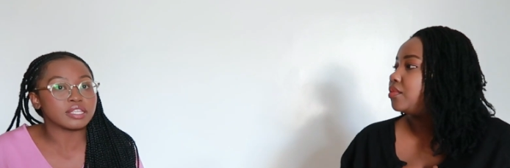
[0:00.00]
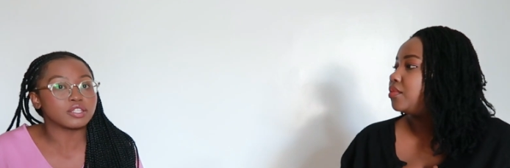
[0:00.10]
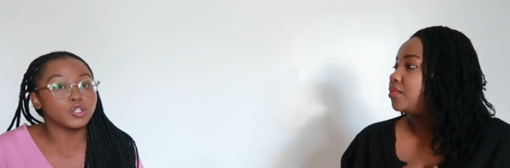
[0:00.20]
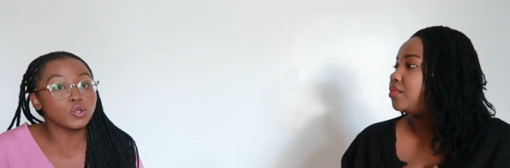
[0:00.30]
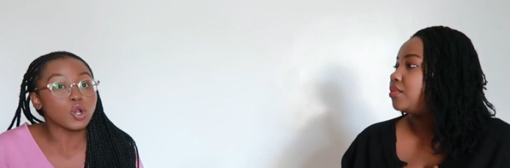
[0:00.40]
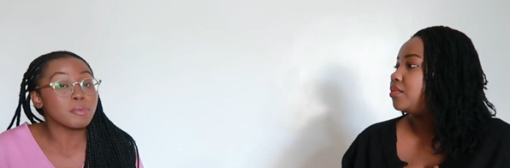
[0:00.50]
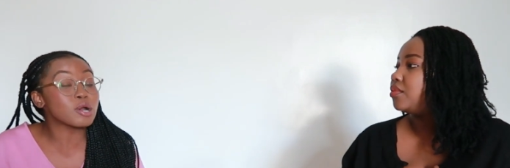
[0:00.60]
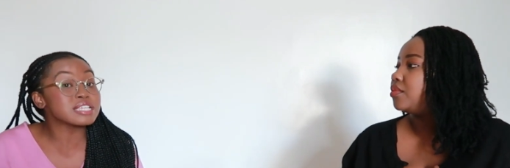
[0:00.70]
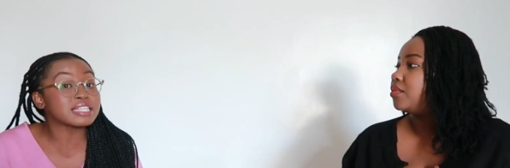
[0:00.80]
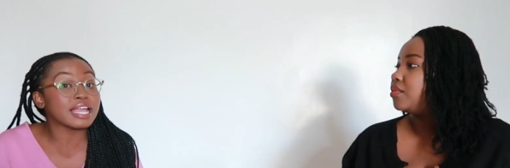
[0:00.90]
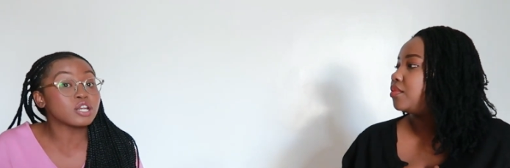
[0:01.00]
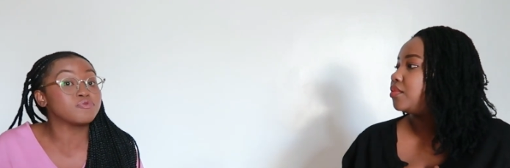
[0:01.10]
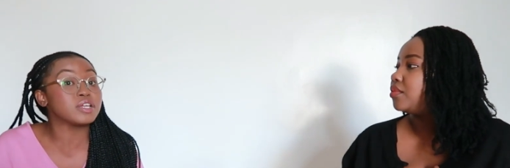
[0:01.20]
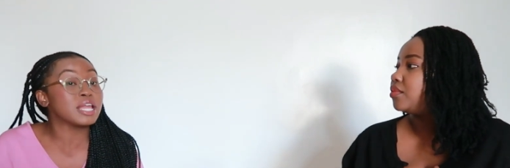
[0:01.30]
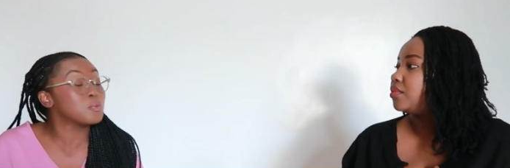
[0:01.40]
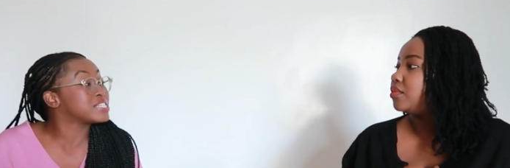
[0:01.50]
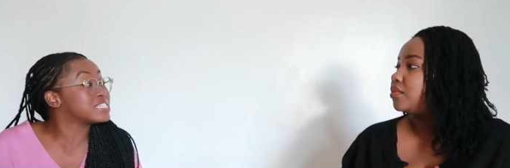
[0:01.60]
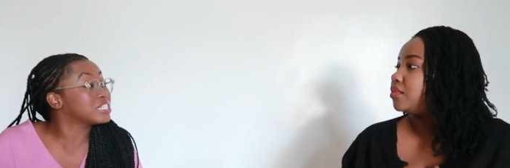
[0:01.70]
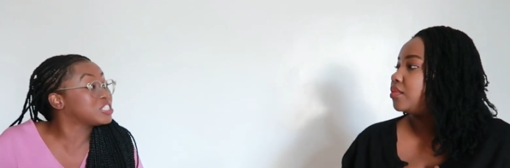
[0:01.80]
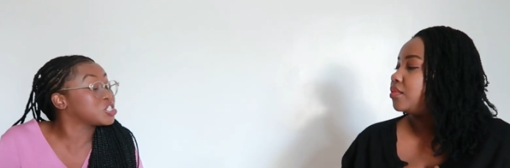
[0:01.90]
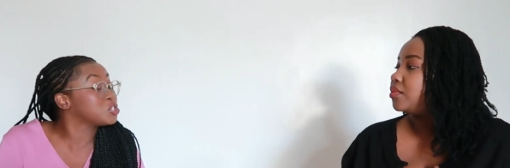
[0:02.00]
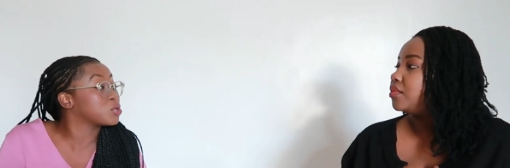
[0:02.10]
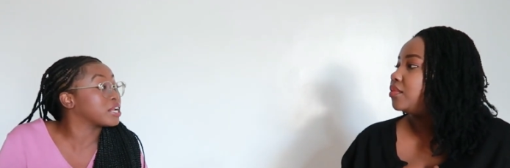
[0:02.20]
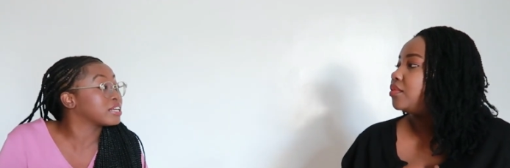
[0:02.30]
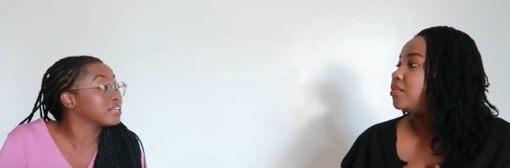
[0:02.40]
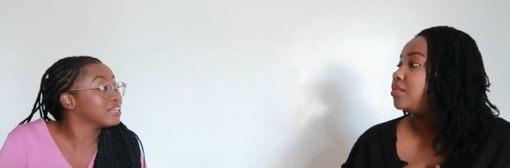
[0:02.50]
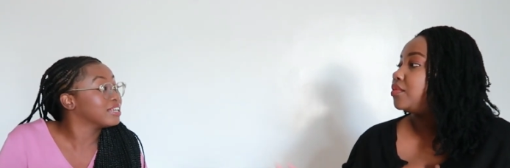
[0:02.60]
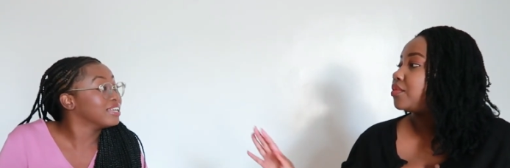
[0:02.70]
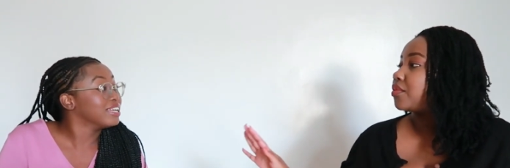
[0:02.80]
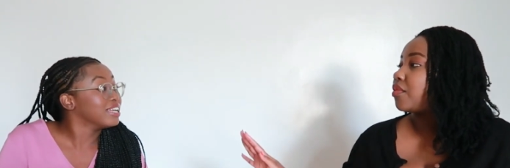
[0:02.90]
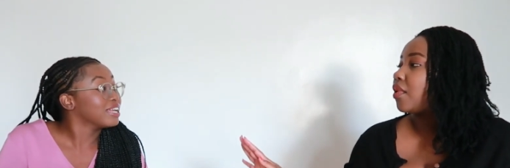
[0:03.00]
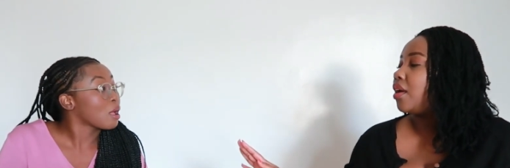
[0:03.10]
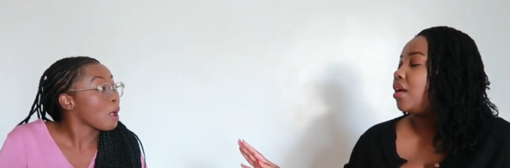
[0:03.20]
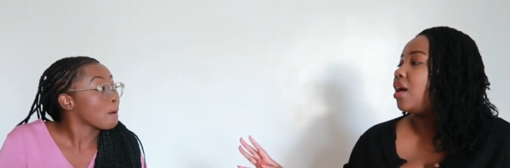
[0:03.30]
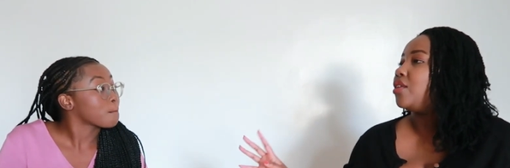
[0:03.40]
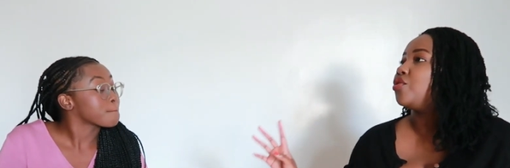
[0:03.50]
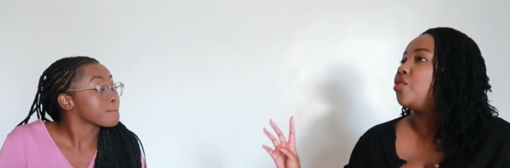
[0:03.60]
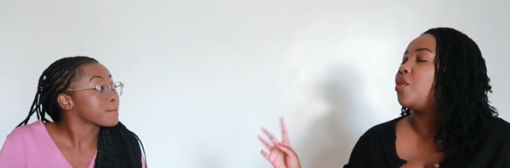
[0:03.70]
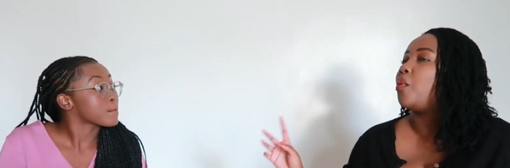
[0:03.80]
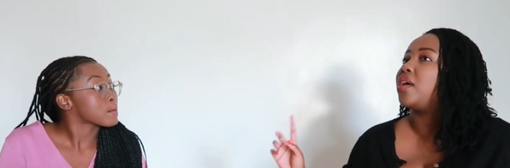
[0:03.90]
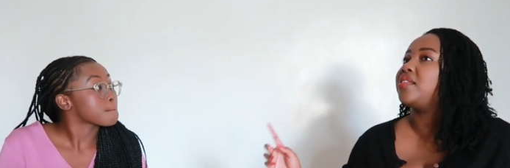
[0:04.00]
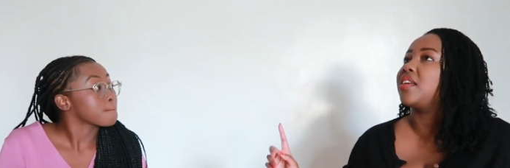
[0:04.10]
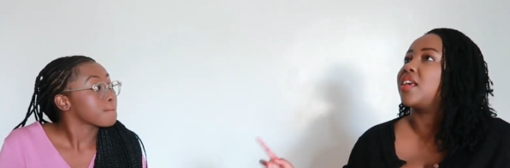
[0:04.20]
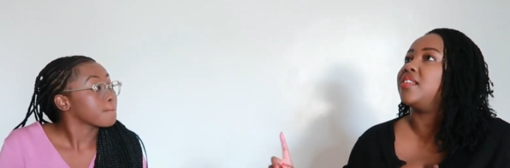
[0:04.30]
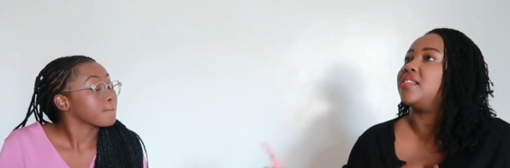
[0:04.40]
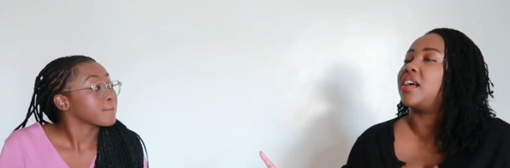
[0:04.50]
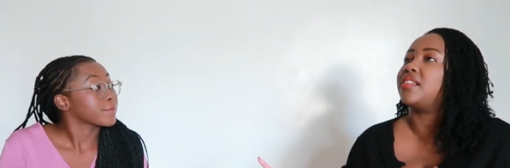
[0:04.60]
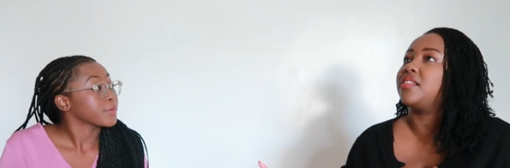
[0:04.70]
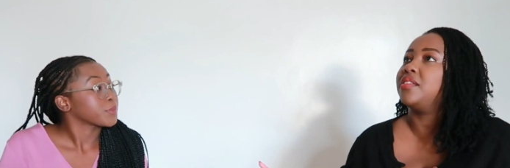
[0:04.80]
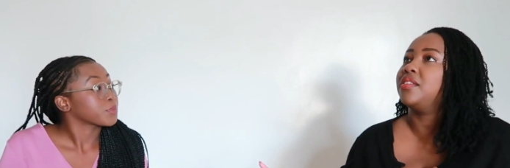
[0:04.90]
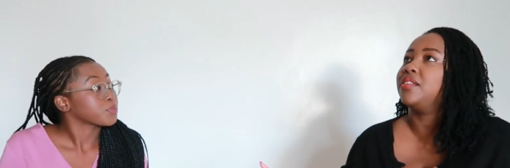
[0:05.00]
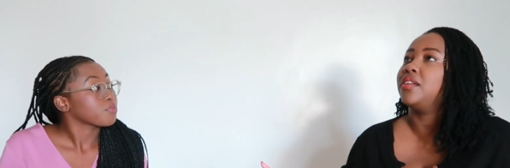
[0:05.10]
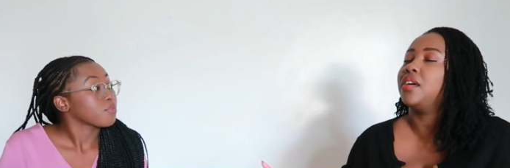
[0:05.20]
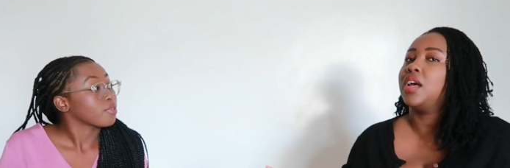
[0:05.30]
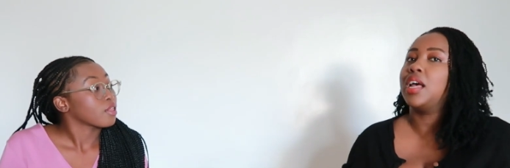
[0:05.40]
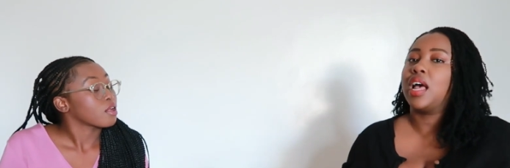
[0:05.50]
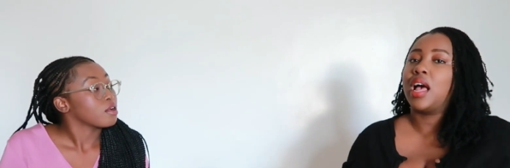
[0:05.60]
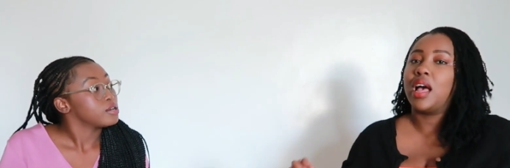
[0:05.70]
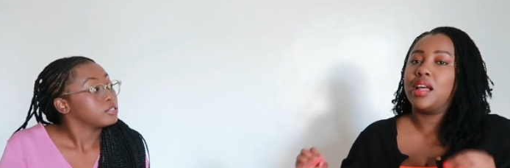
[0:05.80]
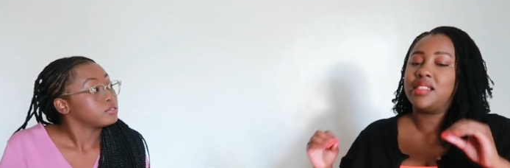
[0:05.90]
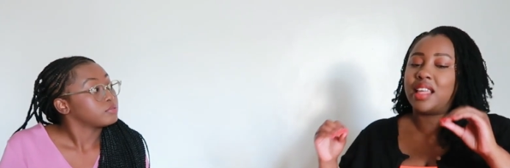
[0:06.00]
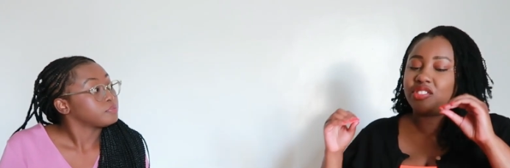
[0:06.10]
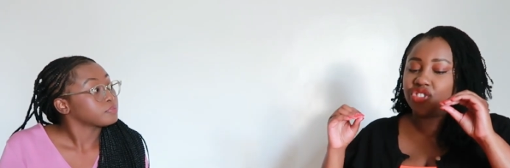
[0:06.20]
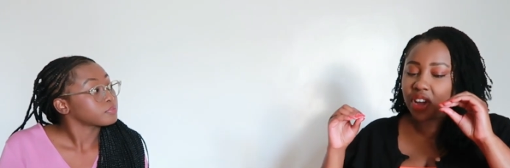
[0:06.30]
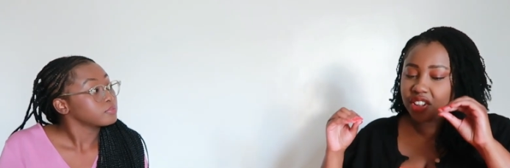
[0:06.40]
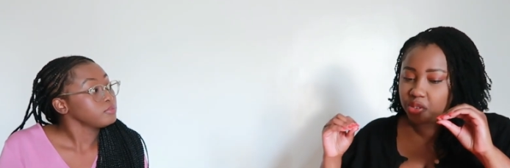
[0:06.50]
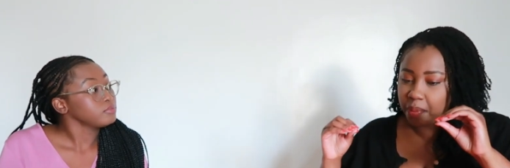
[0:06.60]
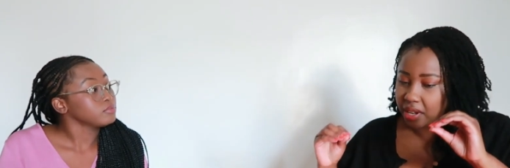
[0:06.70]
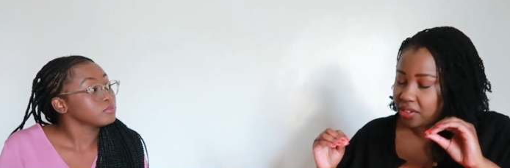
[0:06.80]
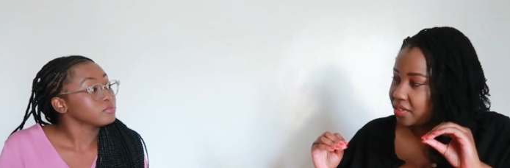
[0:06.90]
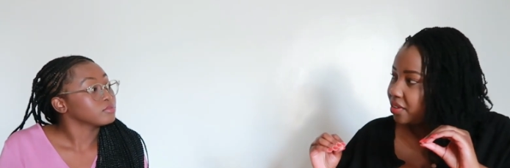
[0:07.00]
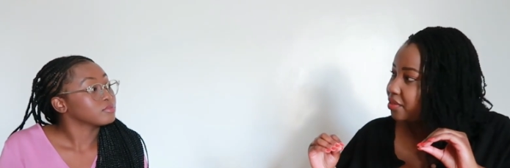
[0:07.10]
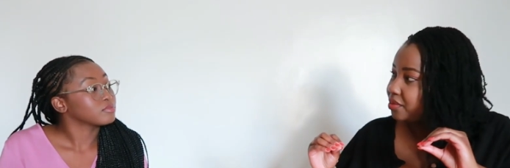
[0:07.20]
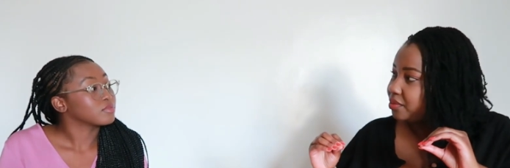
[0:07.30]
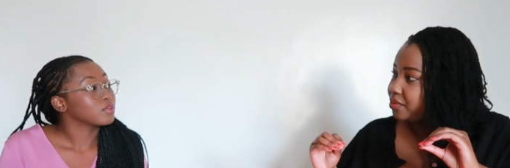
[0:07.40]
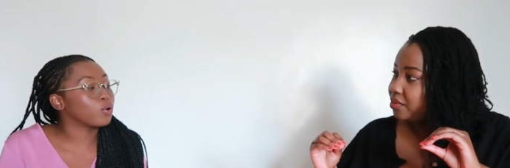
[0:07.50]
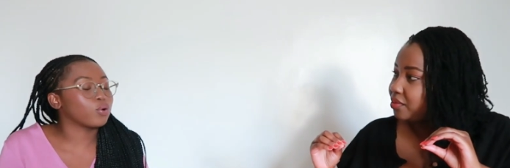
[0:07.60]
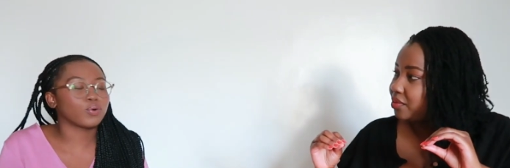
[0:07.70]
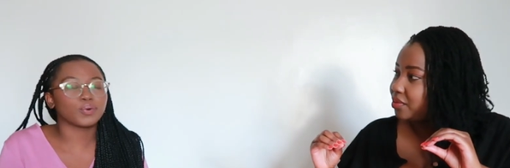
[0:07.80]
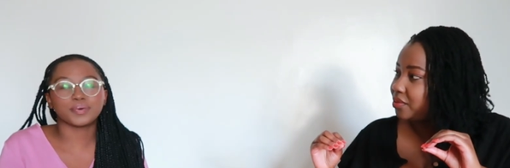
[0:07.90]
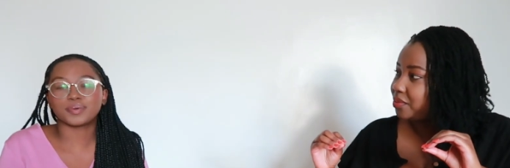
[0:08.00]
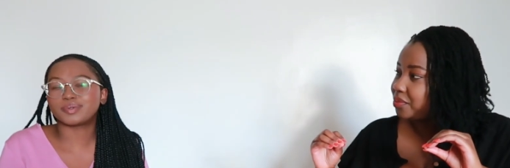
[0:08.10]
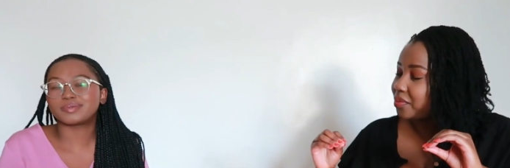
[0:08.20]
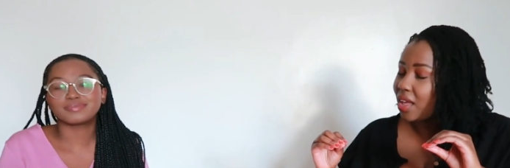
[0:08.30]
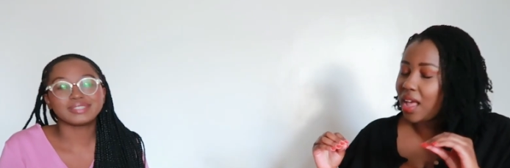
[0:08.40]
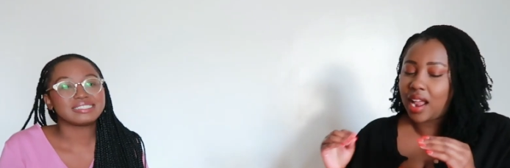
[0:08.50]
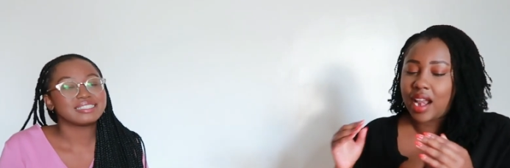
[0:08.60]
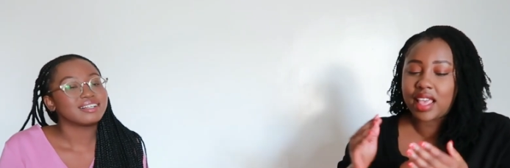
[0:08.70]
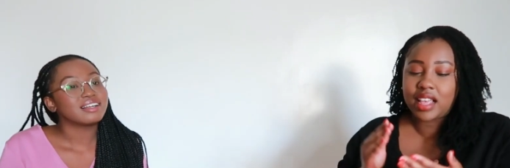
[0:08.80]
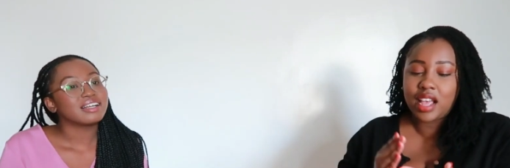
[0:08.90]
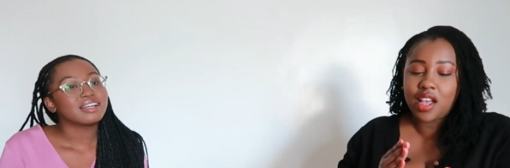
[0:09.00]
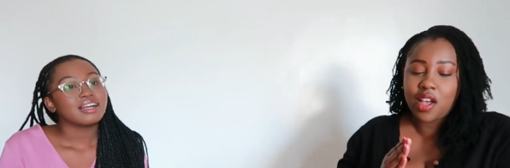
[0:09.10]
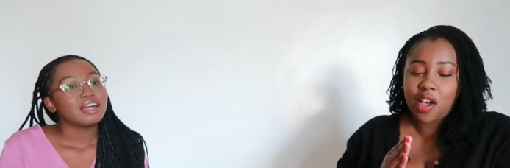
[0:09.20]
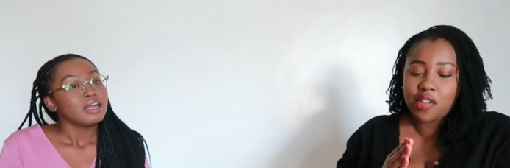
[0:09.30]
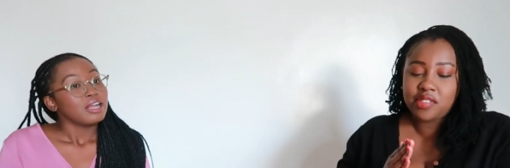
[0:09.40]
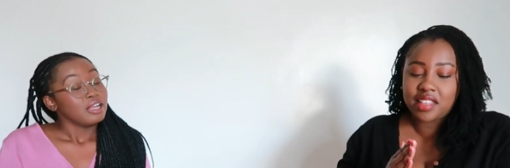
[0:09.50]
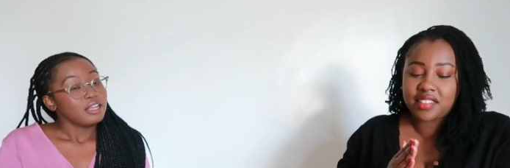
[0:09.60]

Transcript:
Speaker 1: with. You know, because at the end of the day, we're still children. And you know, the worst
Speaker 2: thing is that the judgment, like the